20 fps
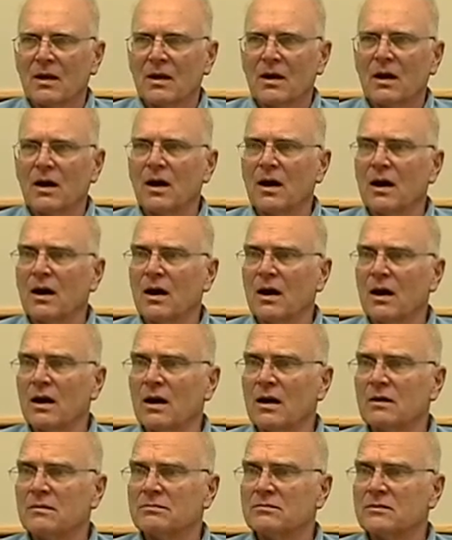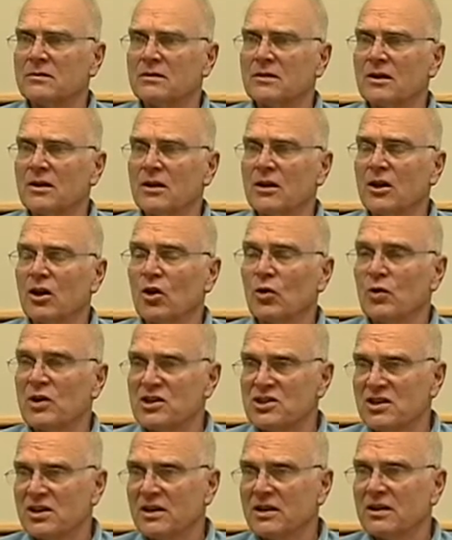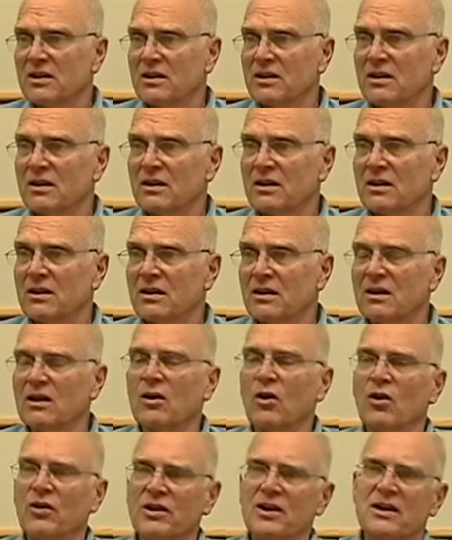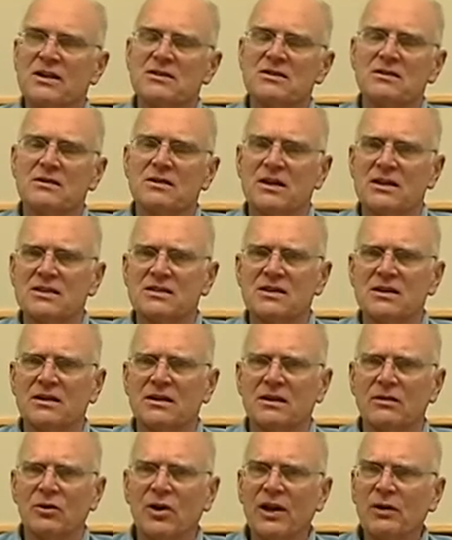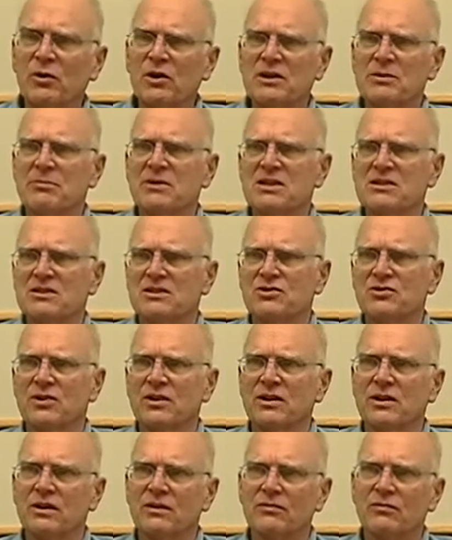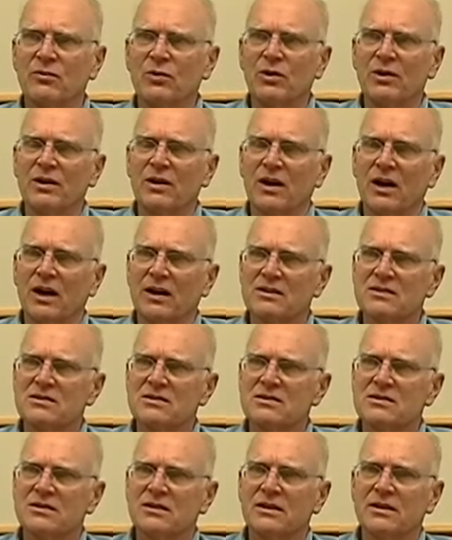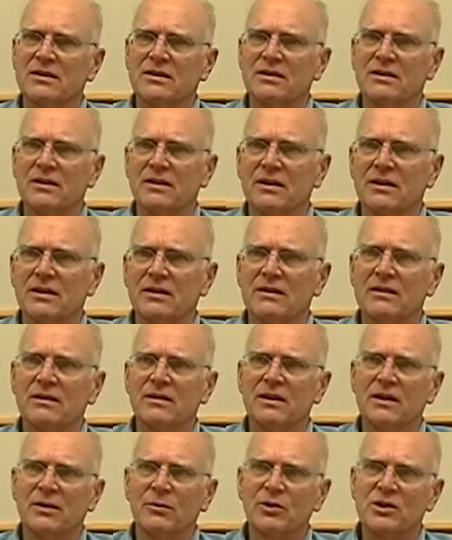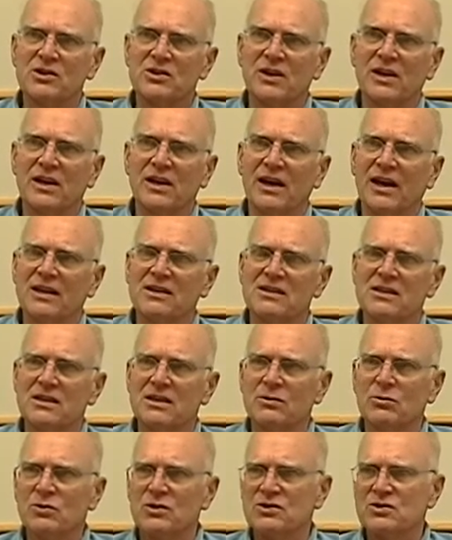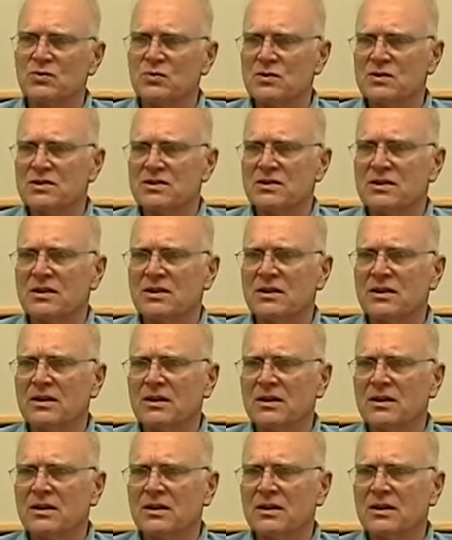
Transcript: Uh, originally, originally. Oh yes, yes. Uh, well, I went to basic training at Fort Knox, and uh, then I went to AIT, which was uh,